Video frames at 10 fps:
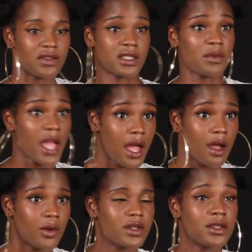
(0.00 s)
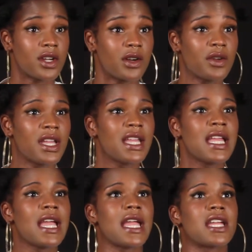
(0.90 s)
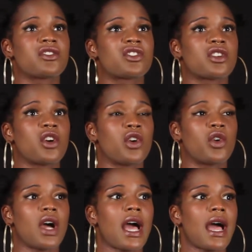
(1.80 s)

somehow, you know? And so